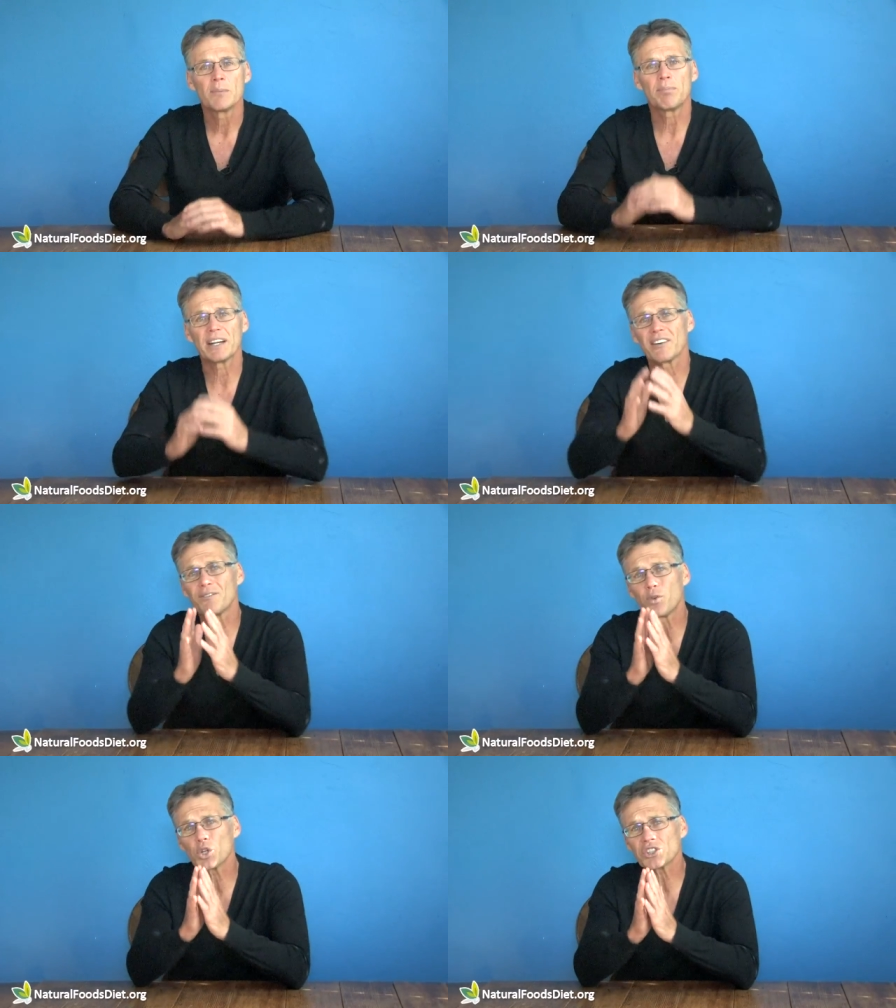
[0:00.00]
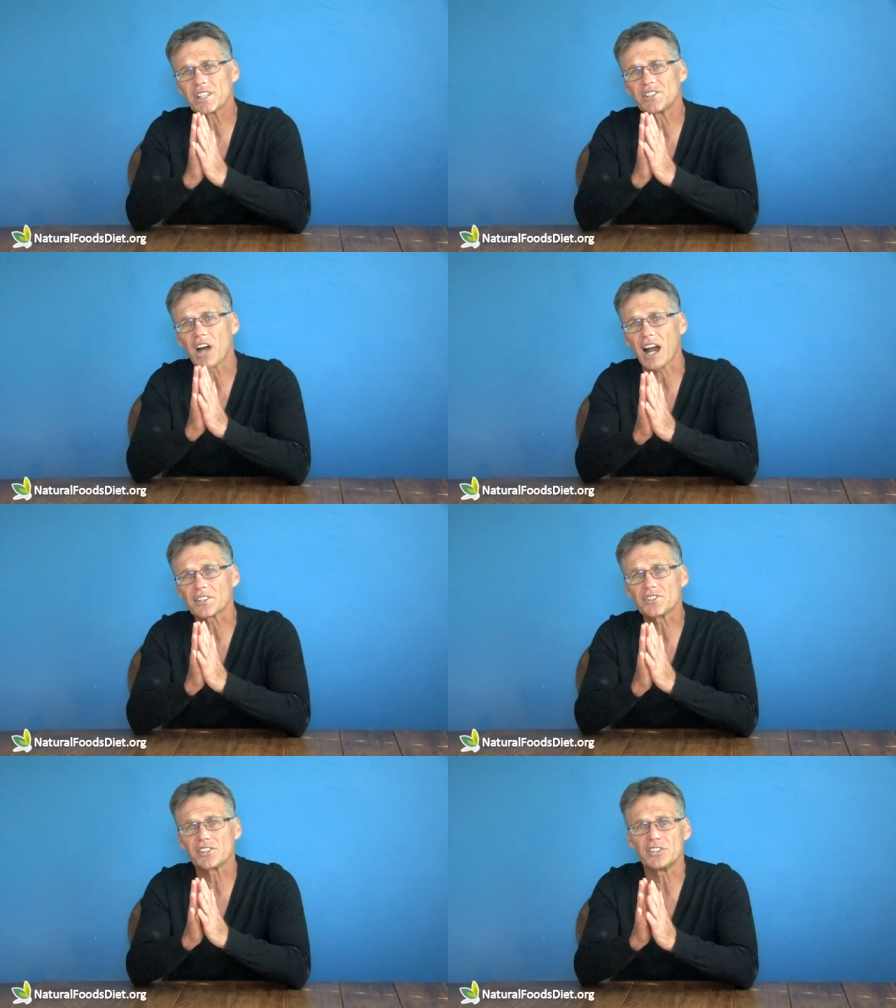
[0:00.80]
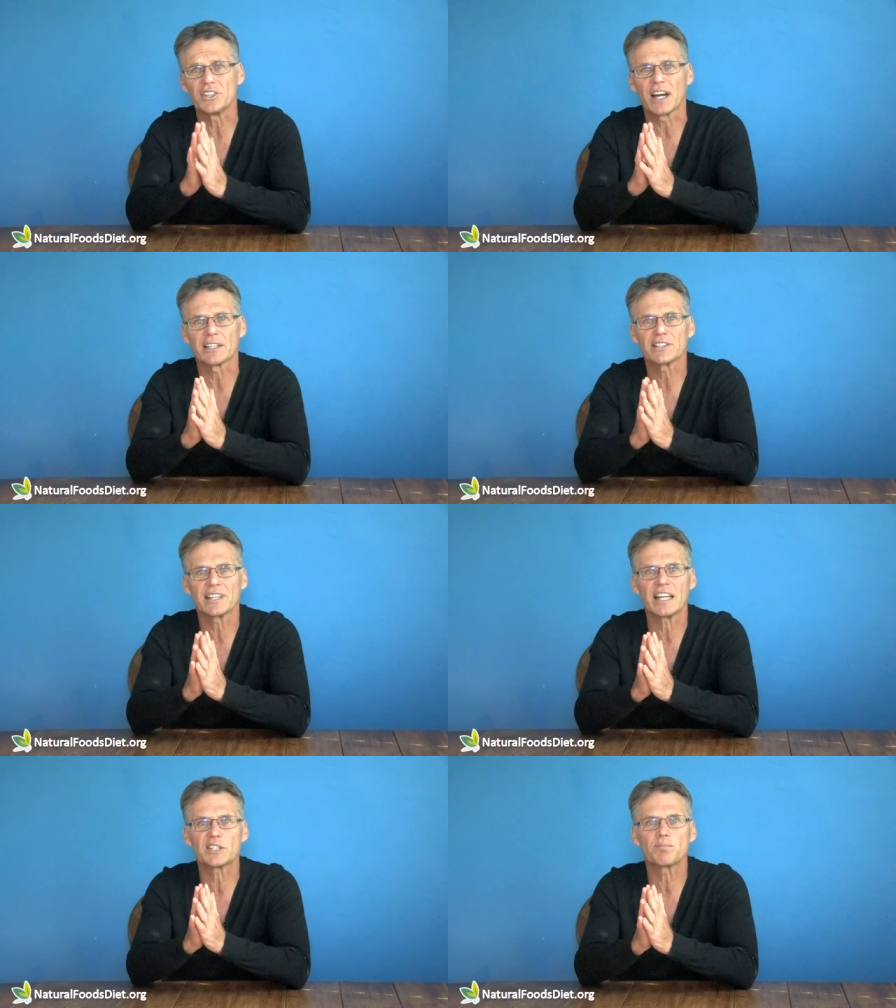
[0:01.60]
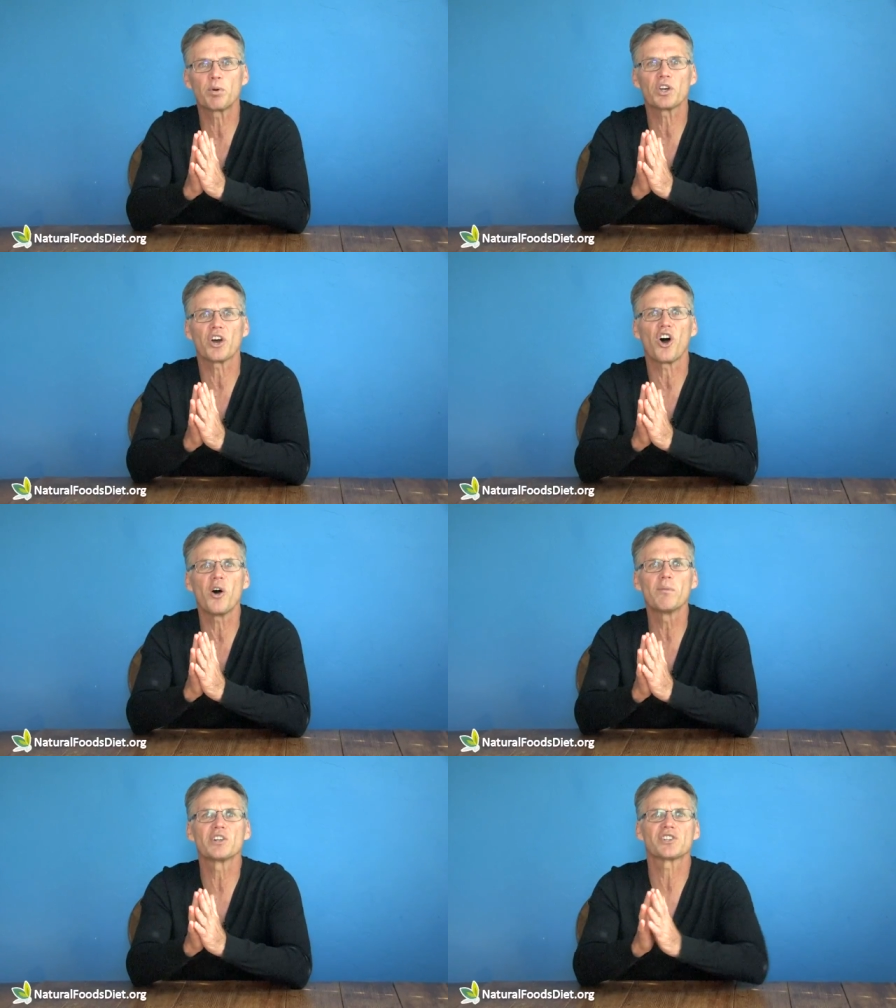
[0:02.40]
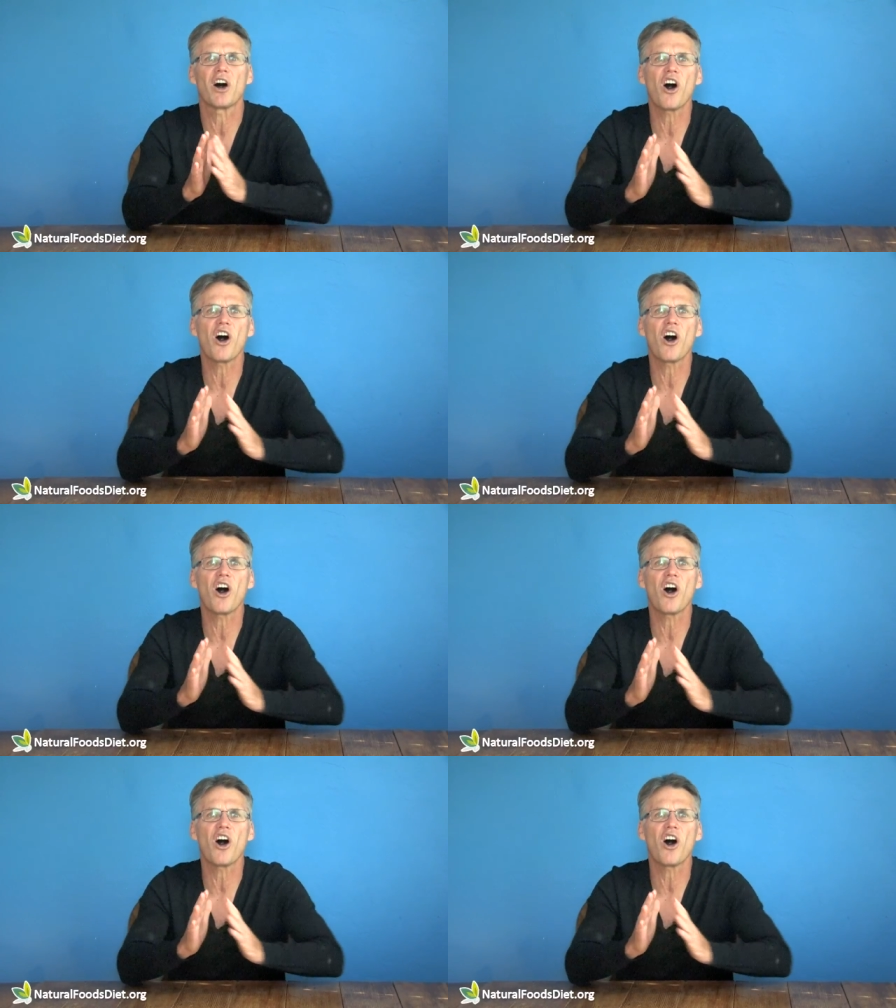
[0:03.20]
But unfortunately, doctors in the United States put almost